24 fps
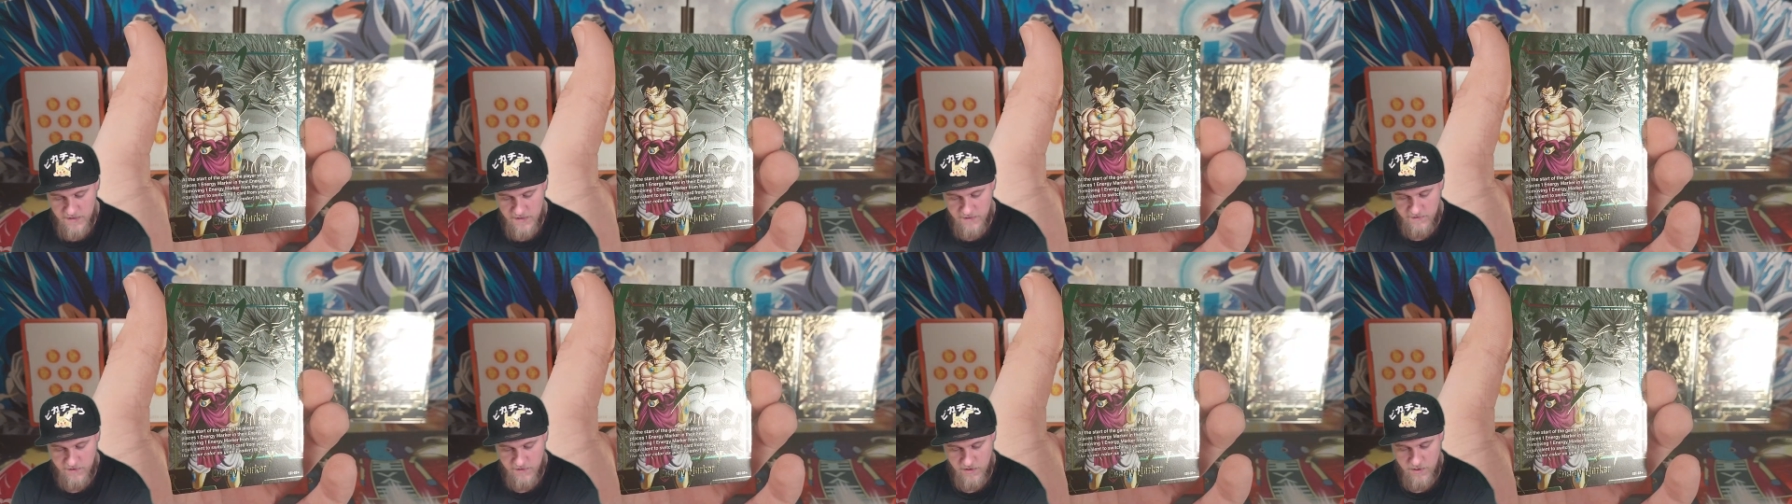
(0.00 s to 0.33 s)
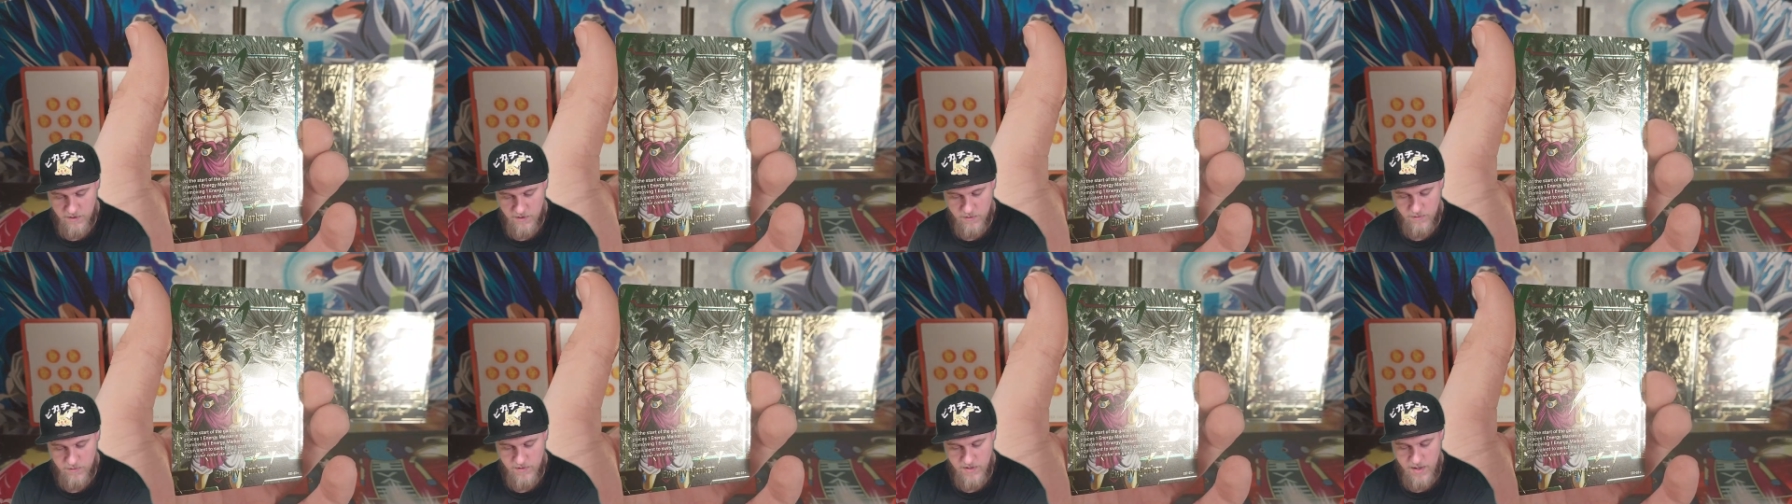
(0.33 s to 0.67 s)

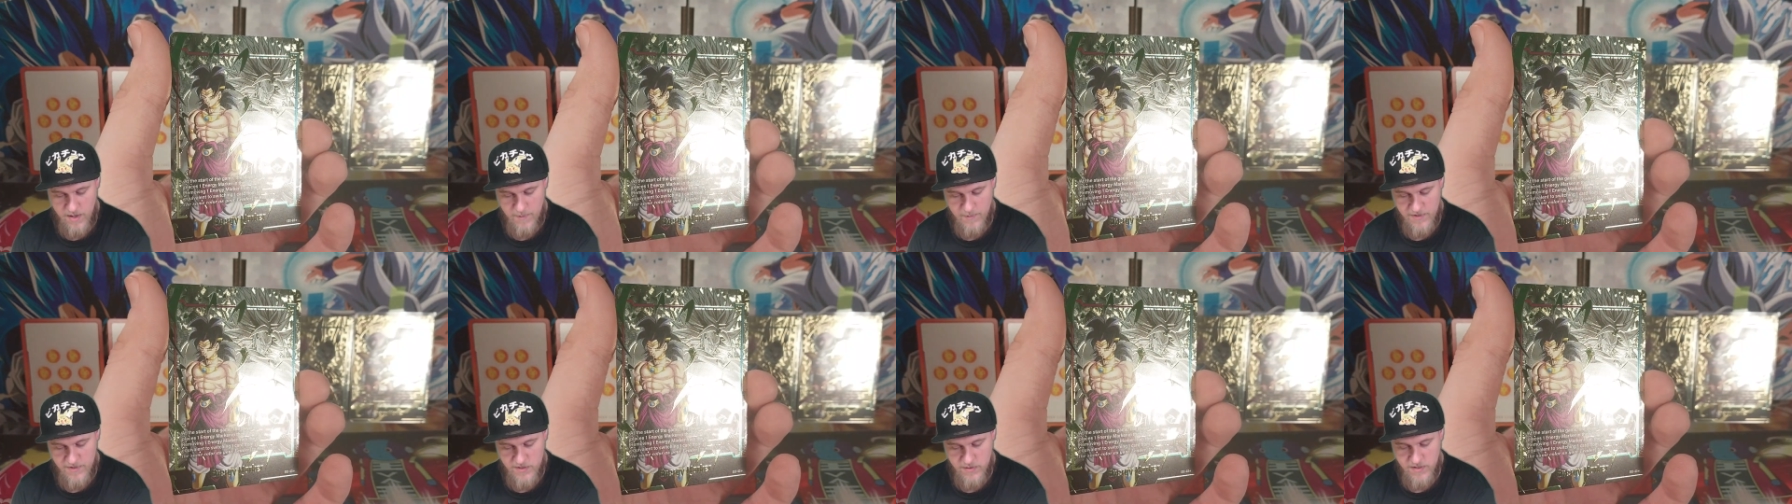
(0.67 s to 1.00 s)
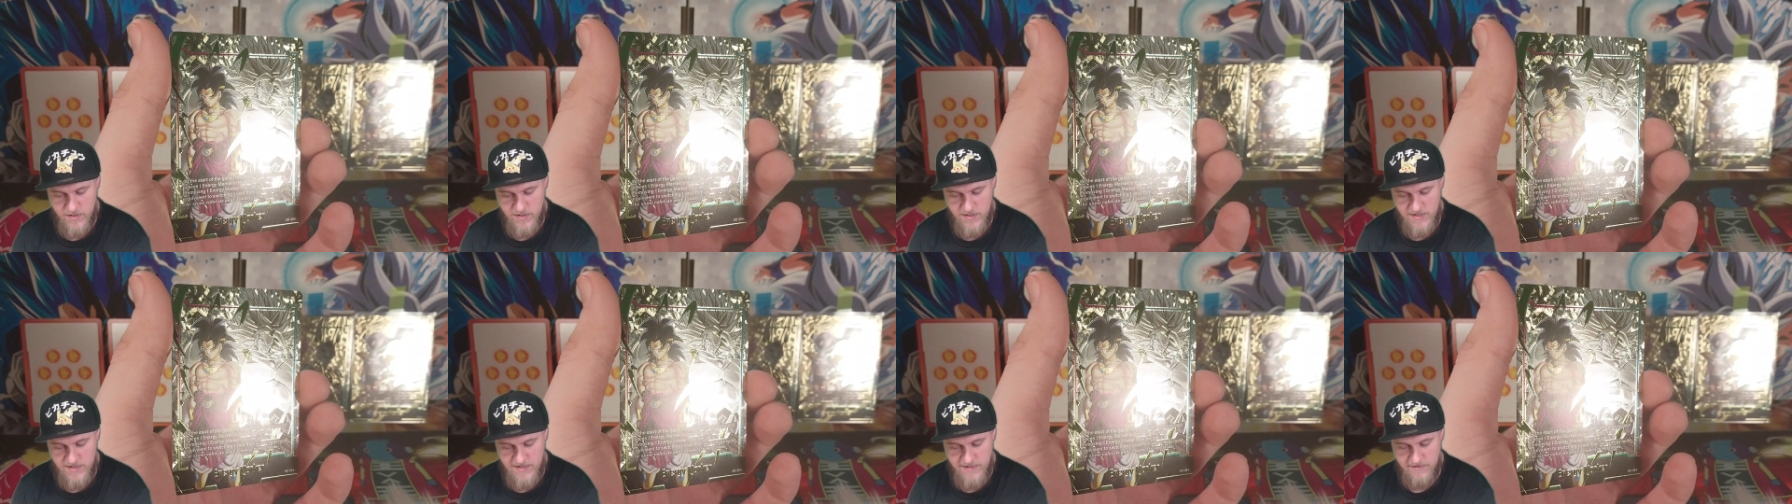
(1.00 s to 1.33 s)
So, I mean, you
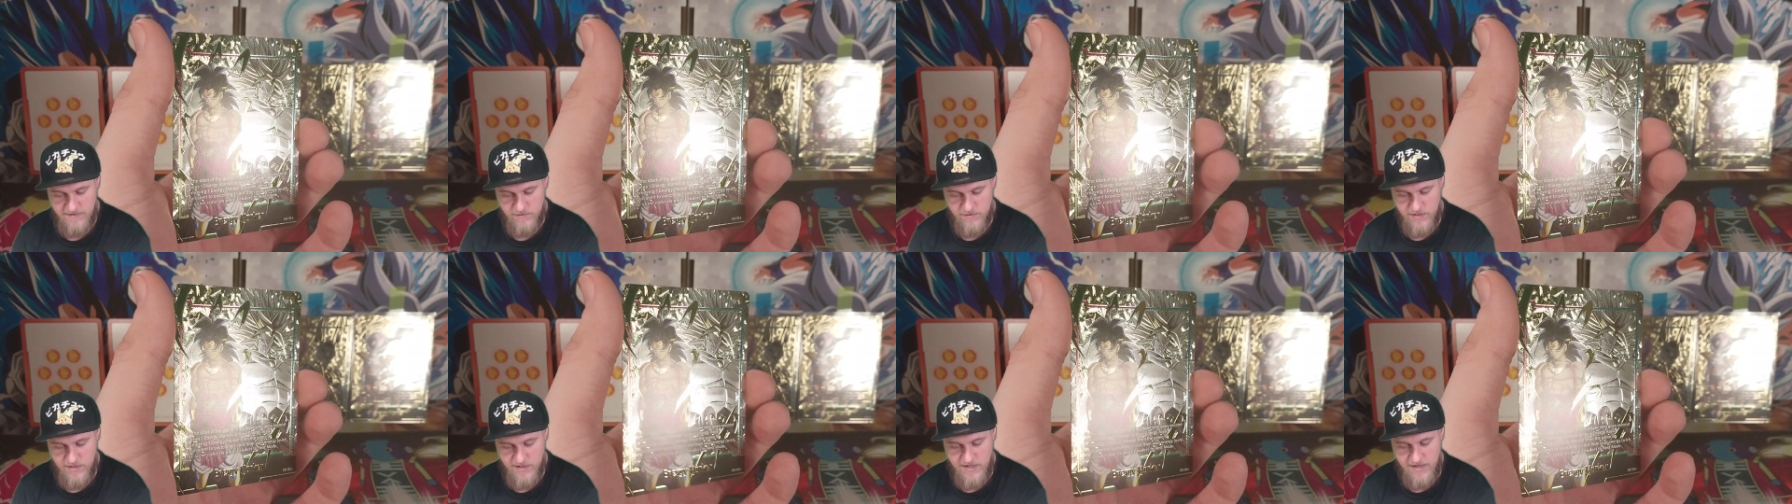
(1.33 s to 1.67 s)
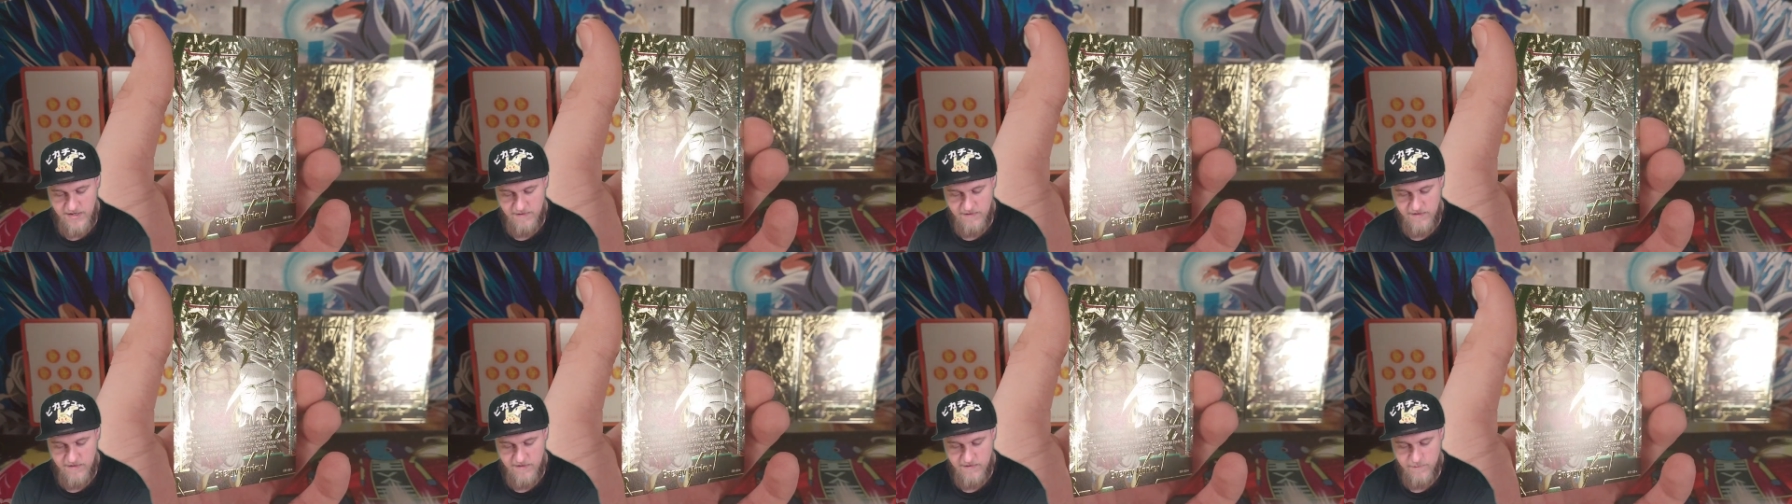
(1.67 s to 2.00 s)
could easily
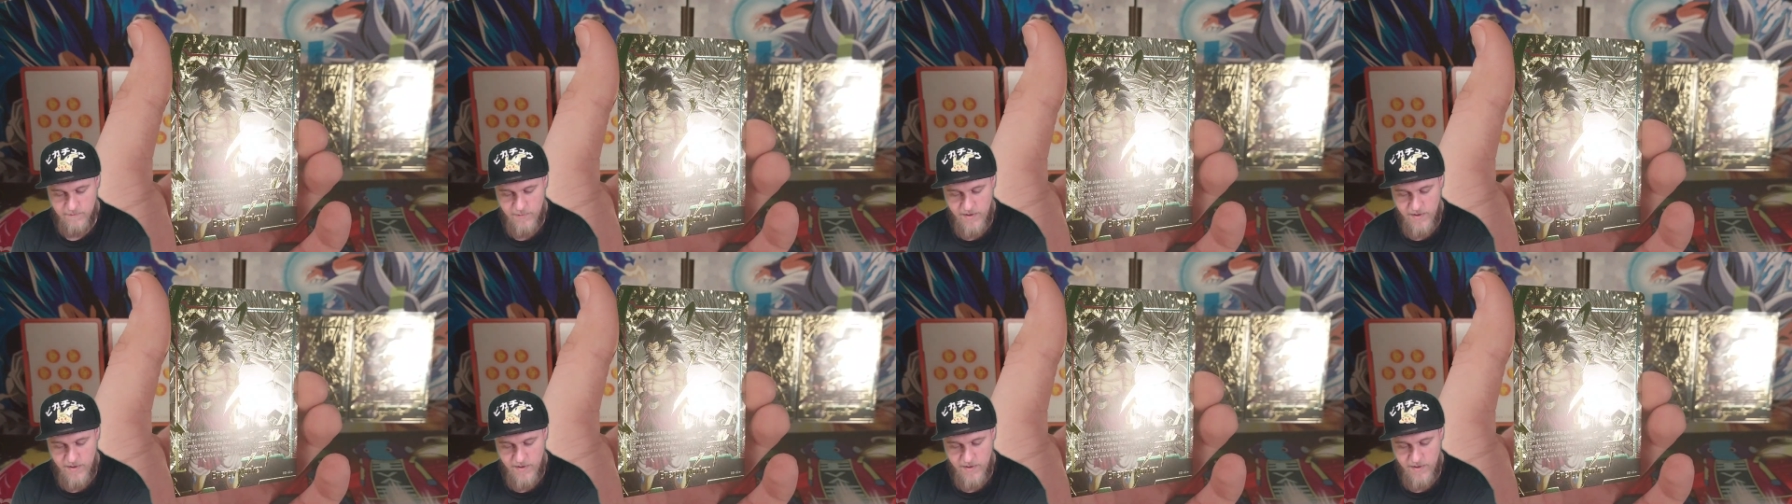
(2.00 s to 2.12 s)
get these